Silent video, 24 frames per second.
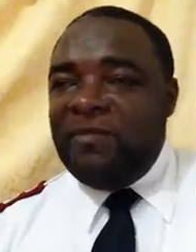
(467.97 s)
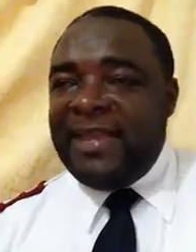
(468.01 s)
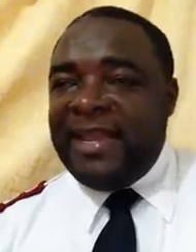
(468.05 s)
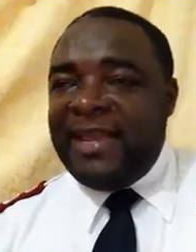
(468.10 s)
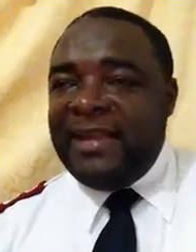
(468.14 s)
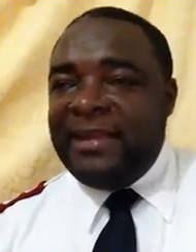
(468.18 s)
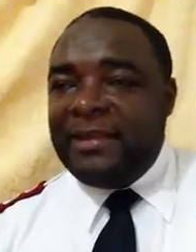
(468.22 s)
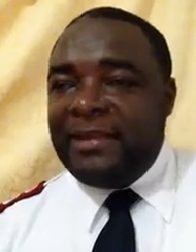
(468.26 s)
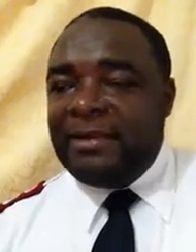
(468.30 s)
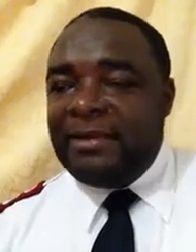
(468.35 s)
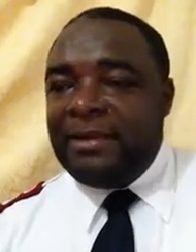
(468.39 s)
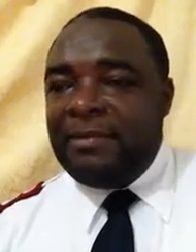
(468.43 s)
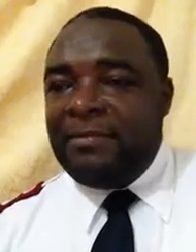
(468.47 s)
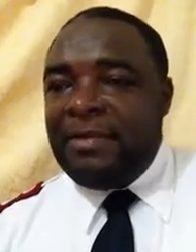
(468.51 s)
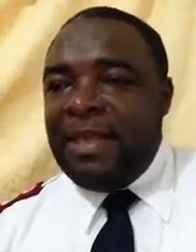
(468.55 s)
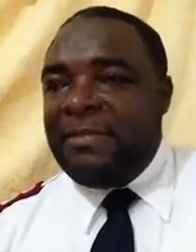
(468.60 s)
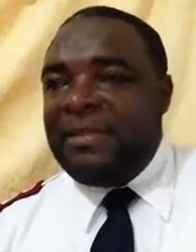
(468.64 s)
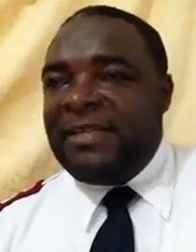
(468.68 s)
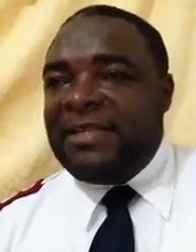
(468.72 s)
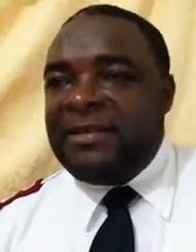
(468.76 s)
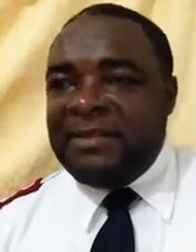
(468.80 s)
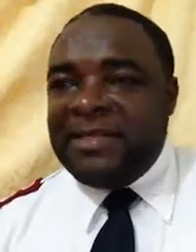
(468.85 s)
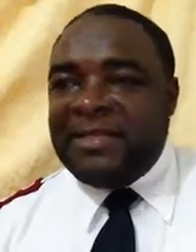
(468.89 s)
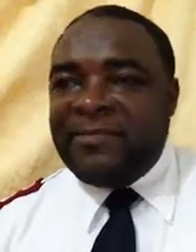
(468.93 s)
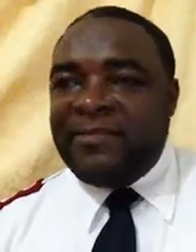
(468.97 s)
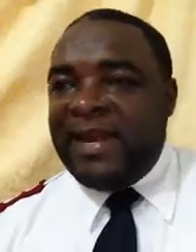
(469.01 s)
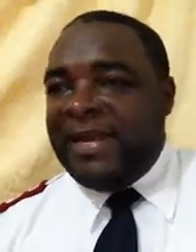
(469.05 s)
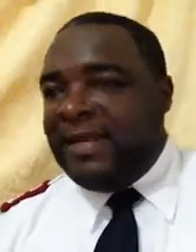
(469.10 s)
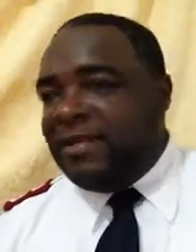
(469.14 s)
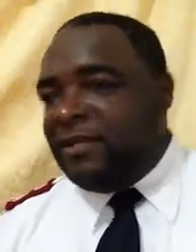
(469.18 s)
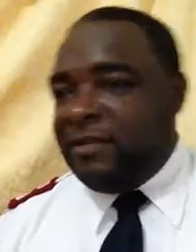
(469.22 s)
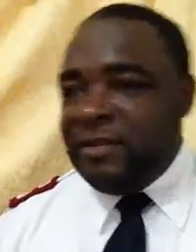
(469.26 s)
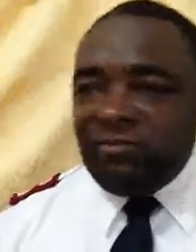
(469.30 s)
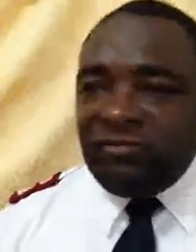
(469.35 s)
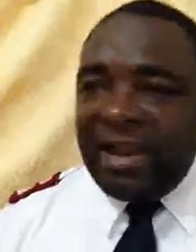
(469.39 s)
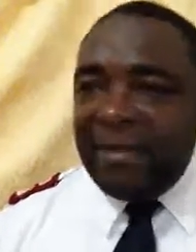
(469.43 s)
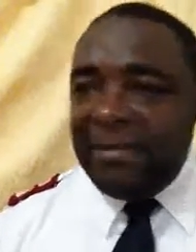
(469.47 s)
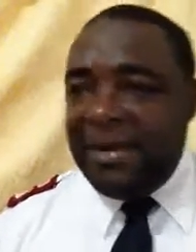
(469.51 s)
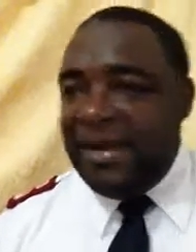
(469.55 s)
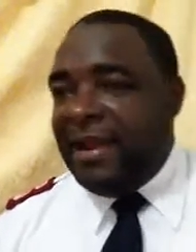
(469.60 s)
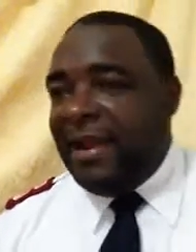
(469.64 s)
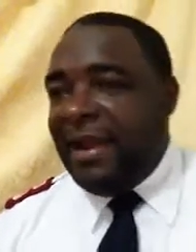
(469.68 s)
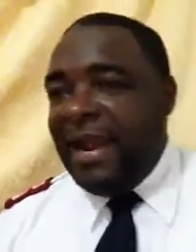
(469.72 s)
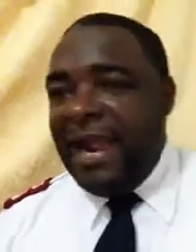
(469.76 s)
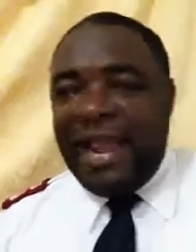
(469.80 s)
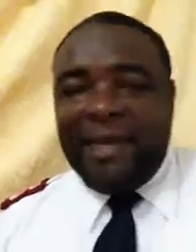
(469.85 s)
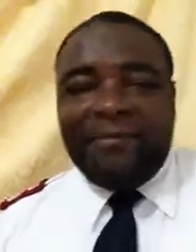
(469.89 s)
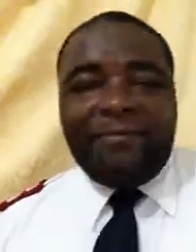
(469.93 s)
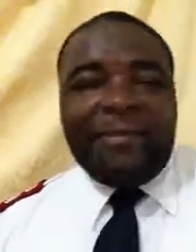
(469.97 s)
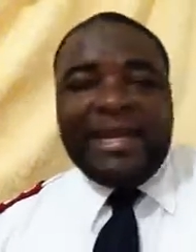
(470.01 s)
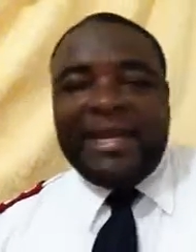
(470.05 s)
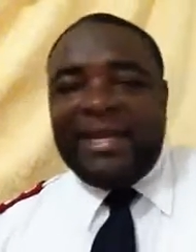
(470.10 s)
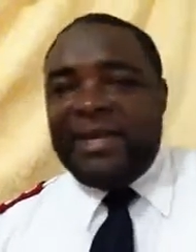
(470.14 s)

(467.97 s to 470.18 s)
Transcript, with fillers: she was still living